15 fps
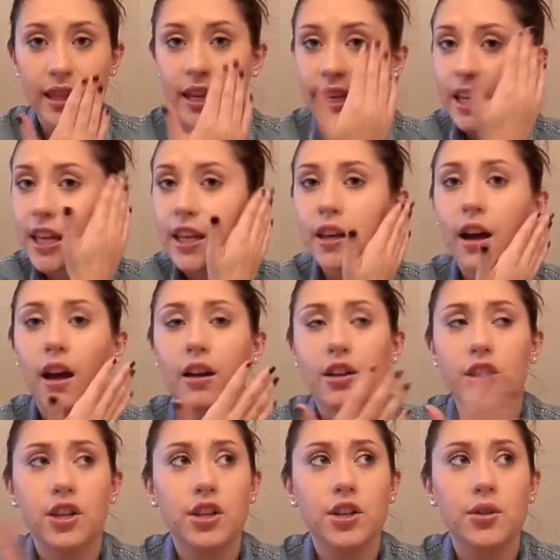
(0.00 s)
Like it
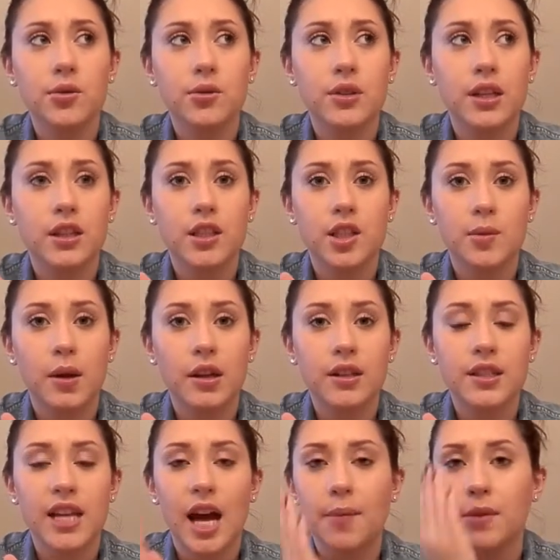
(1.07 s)
could use like the
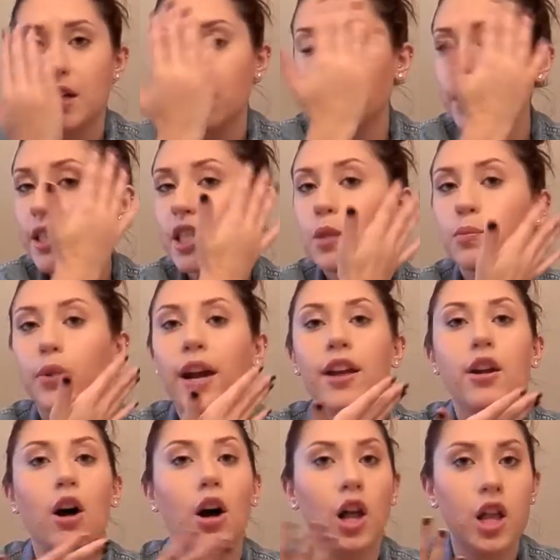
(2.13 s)
smallest dab and it would
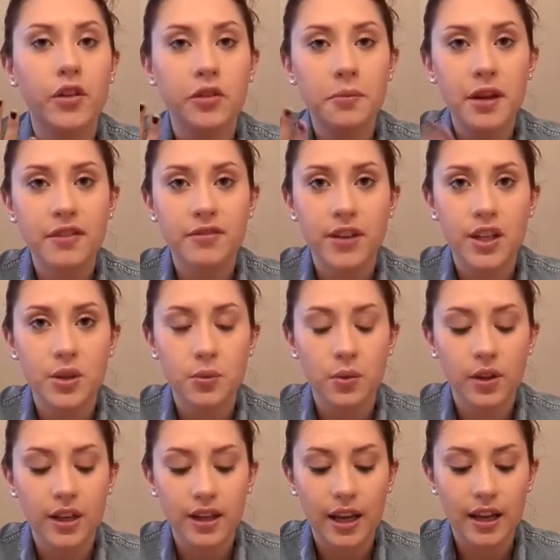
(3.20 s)
spread all over my face
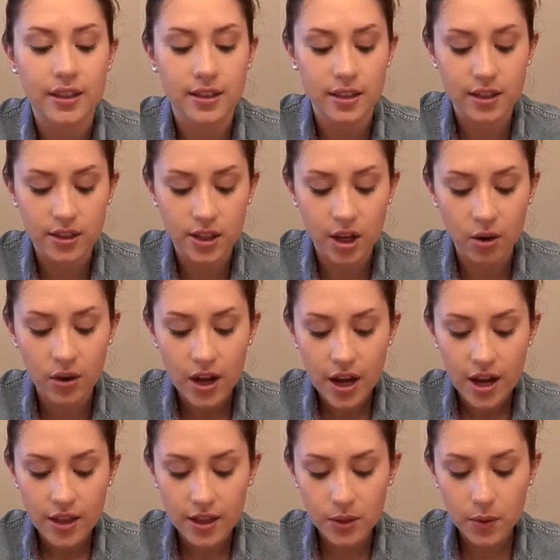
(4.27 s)
really nicely. So
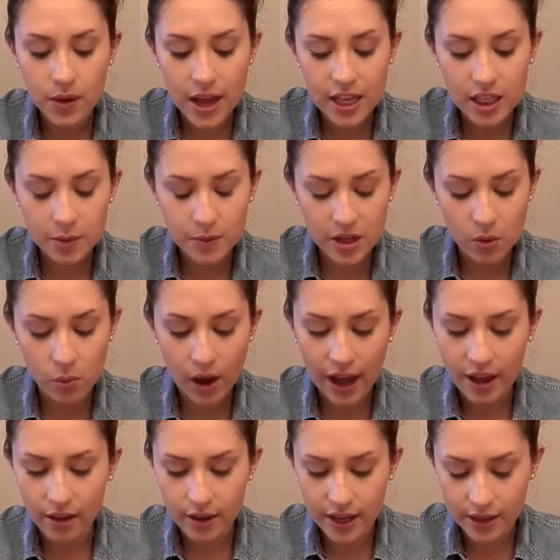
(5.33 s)
this will last me a
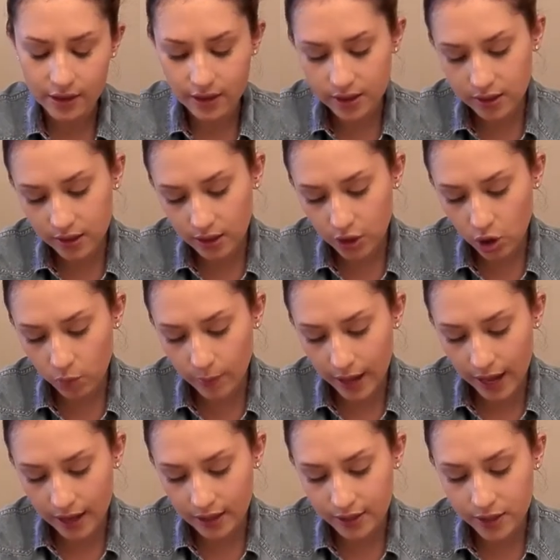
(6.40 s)
while, and this doesn't go
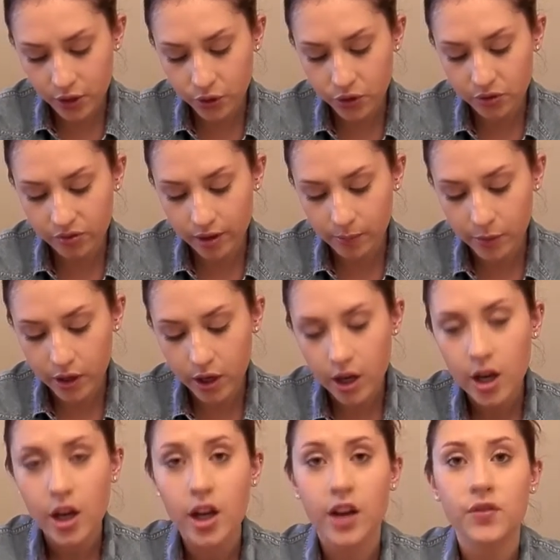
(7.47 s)
bad until November
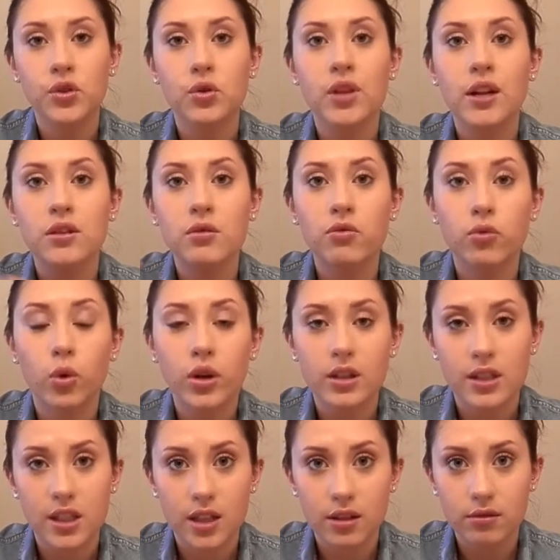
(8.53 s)
of
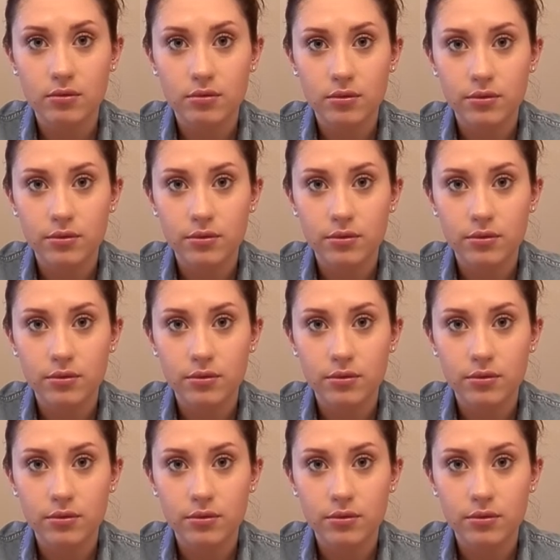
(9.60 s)
2014.